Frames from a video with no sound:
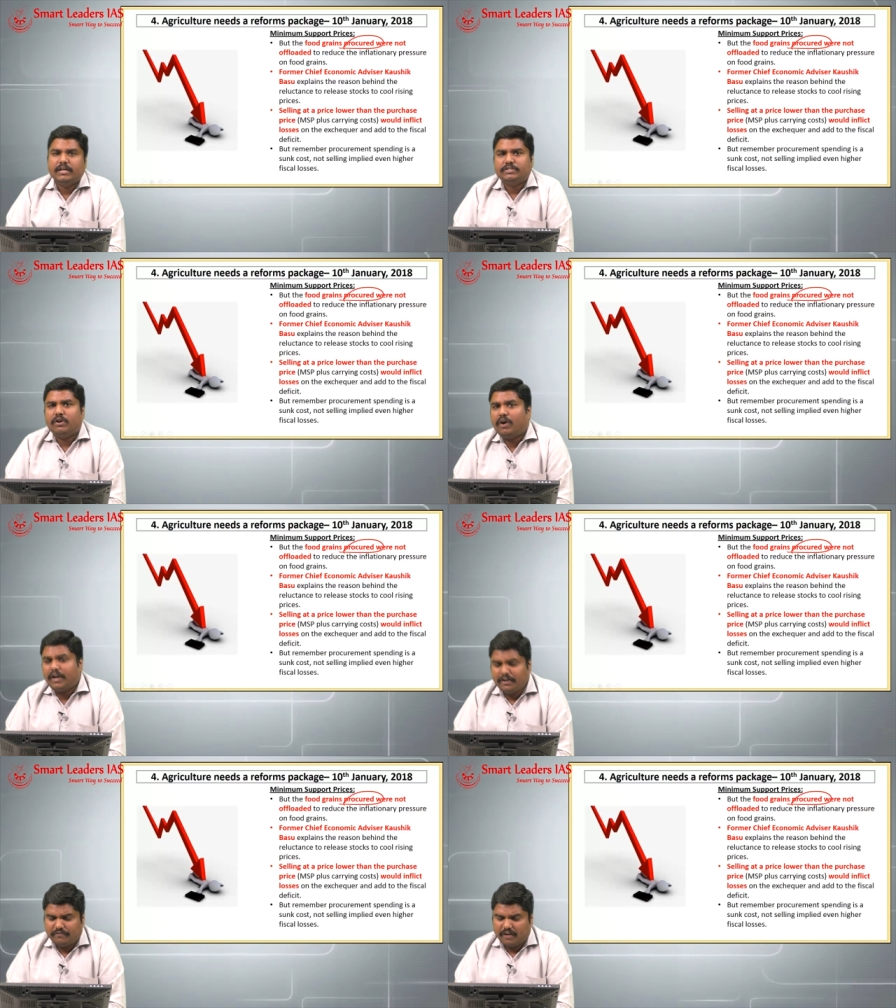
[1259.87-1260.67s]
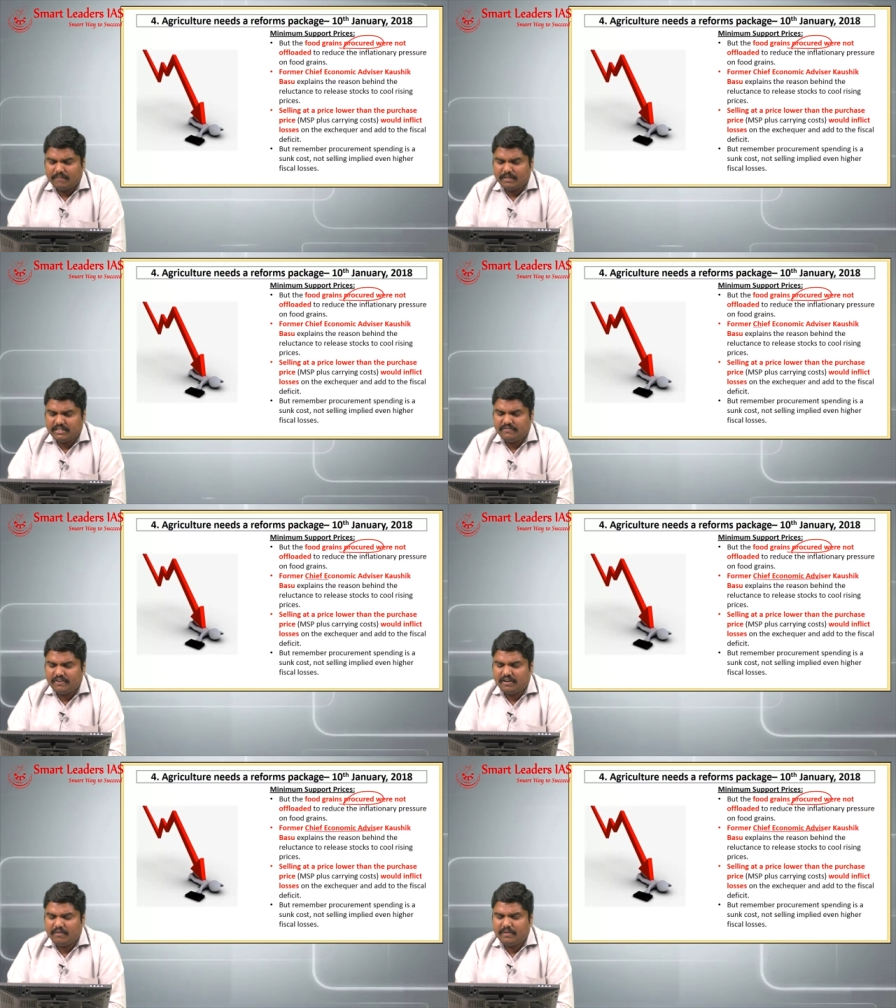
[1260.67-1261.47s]
So according to former chief
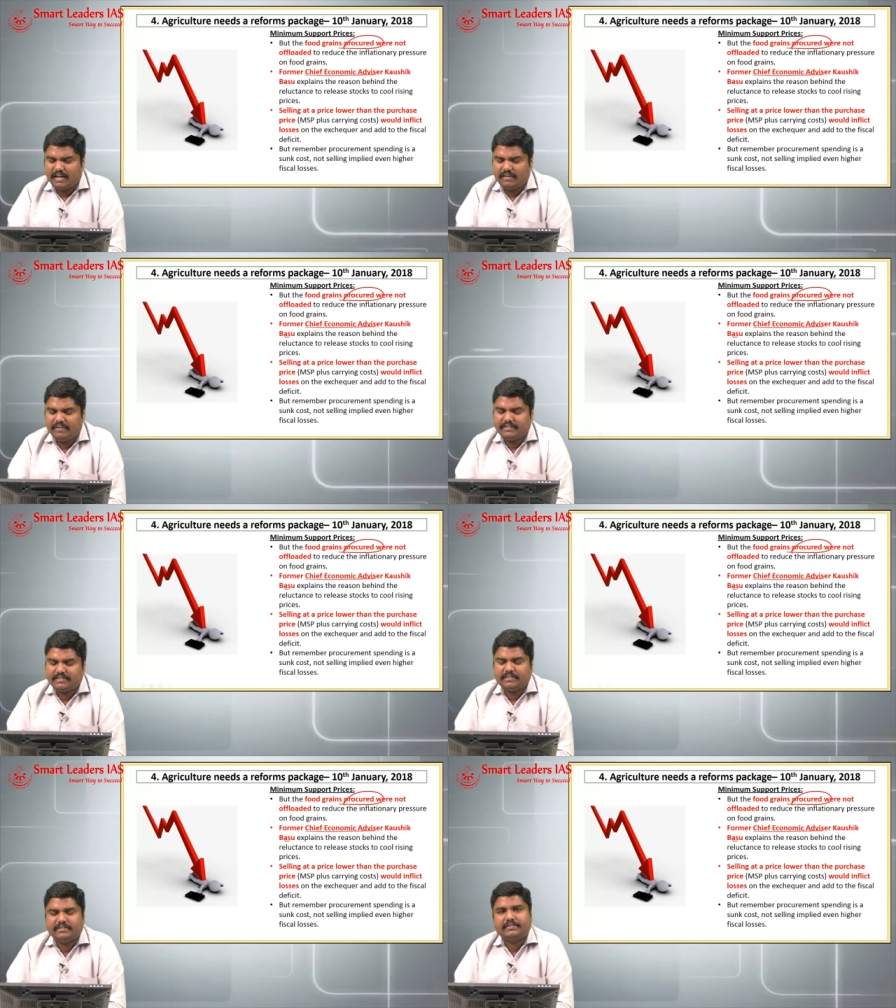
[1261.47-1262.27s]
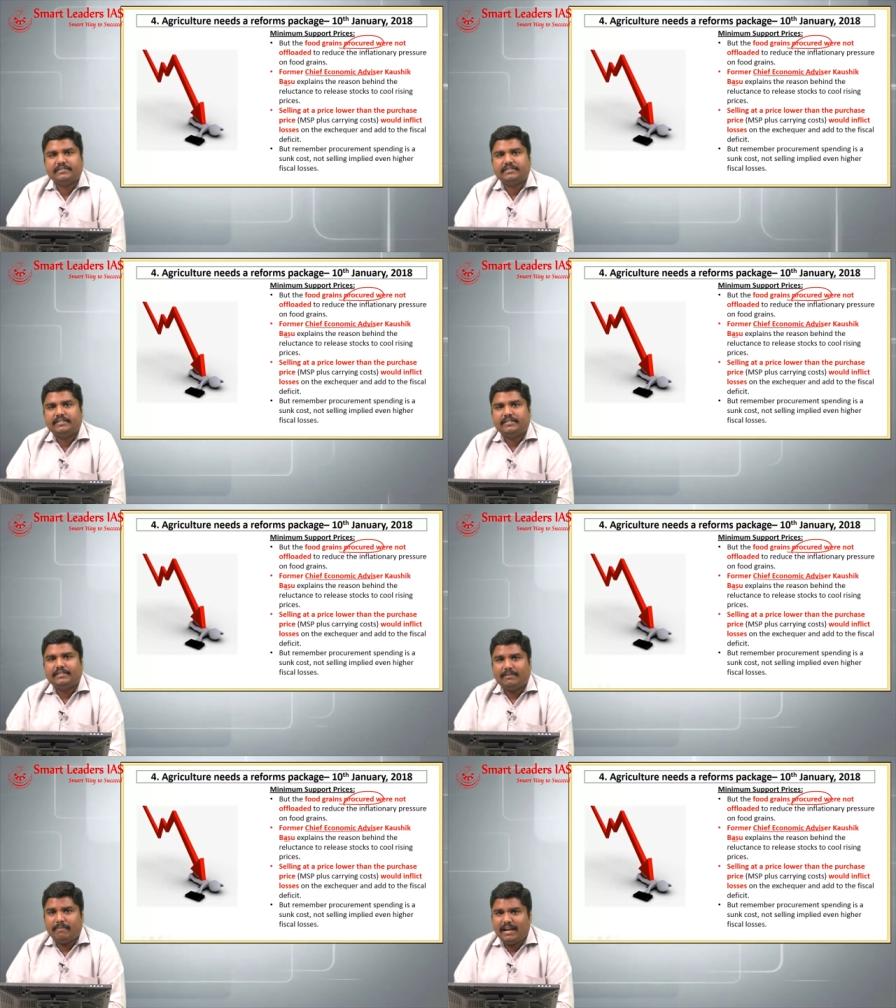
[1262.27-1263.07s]
economic advisor,
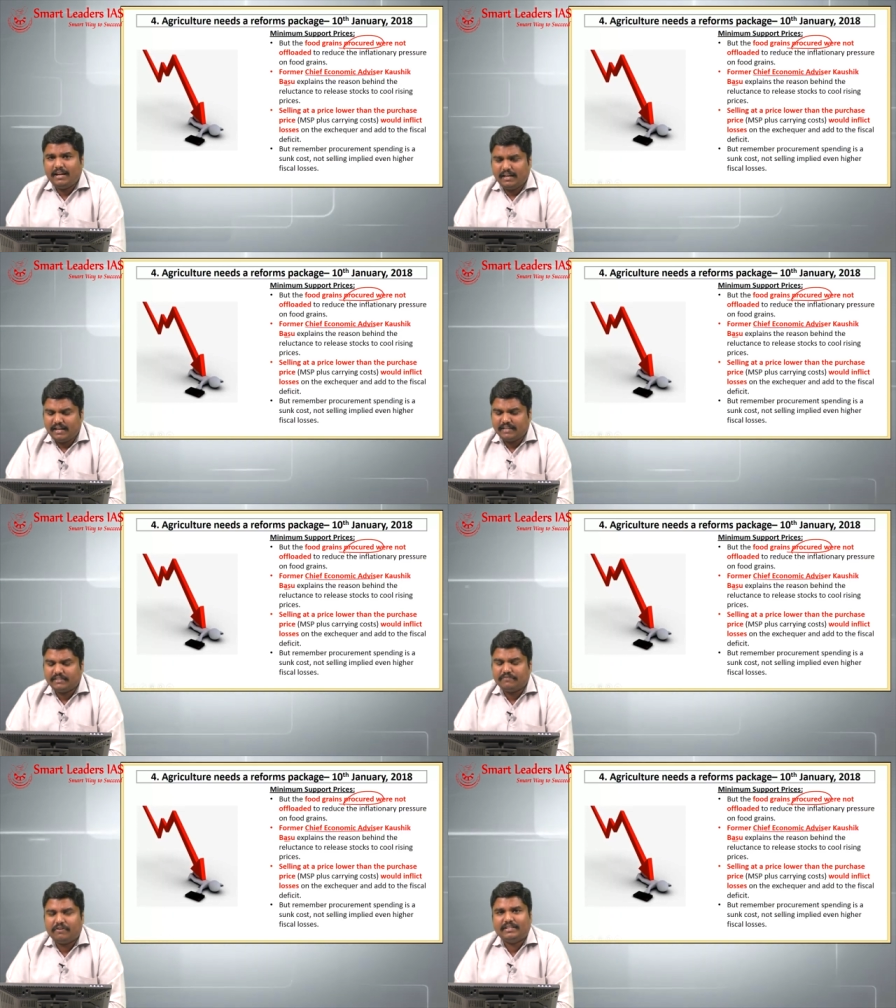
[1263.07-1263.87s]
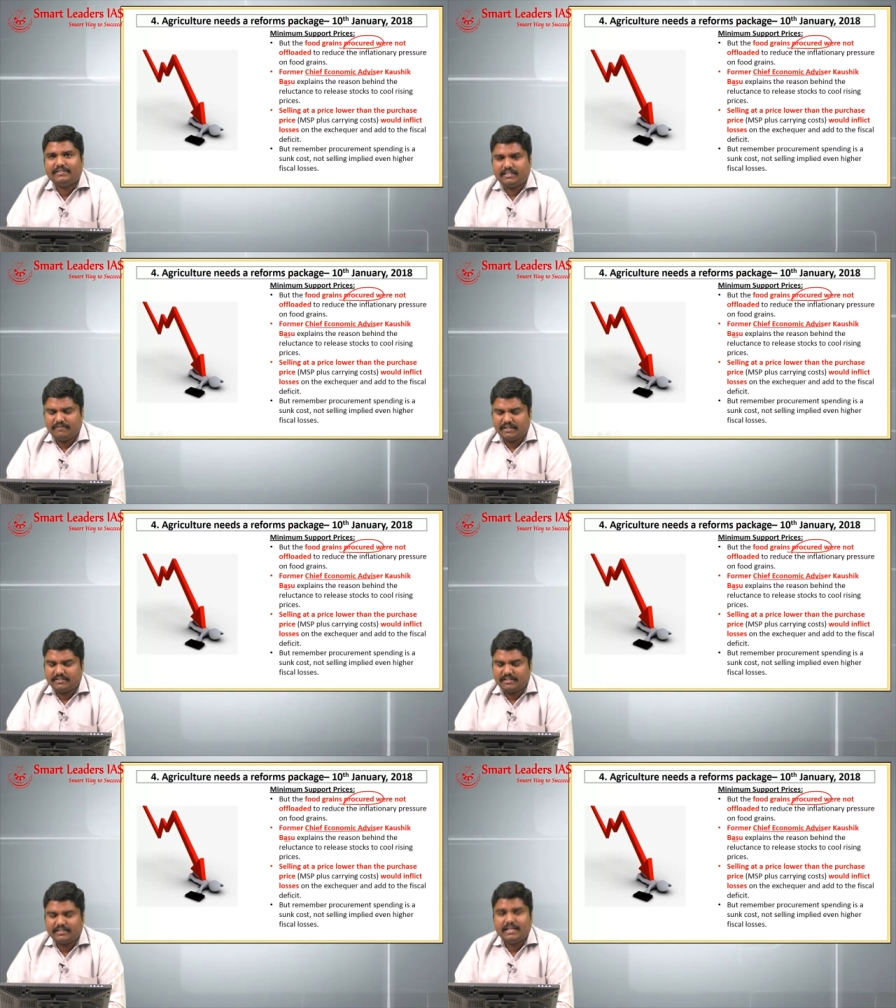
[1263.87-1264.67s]
the main reason for the situation
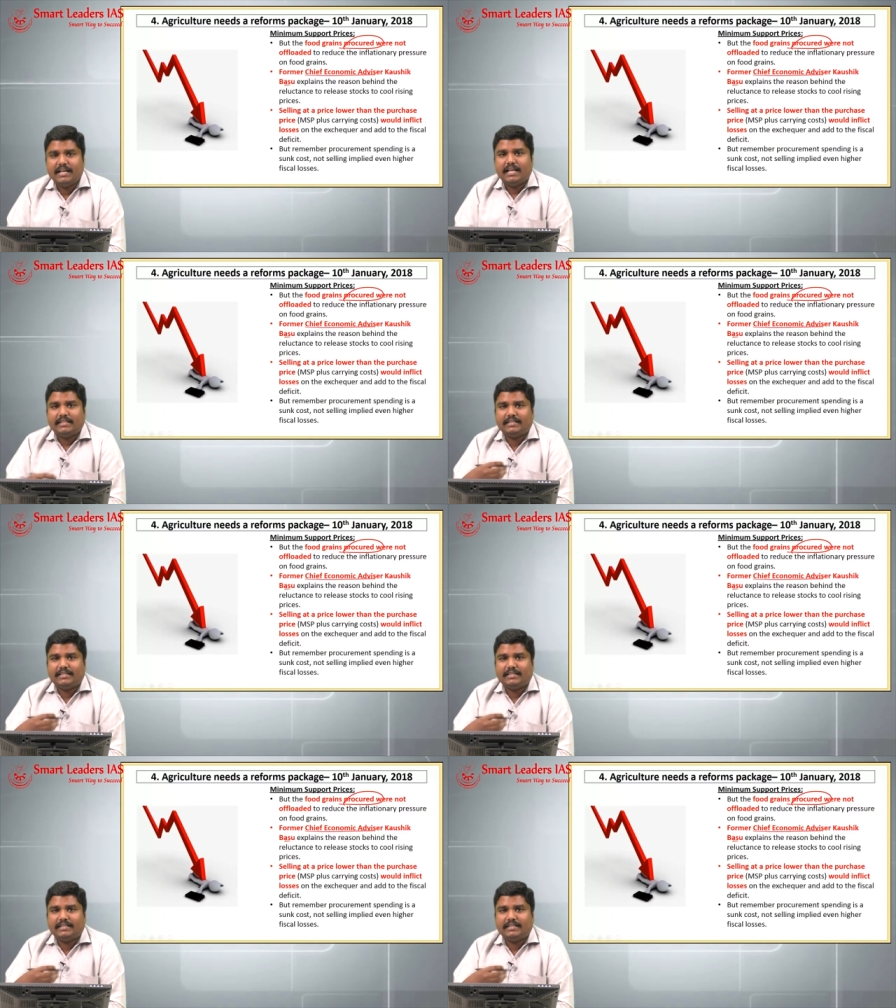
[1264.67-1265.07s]
was the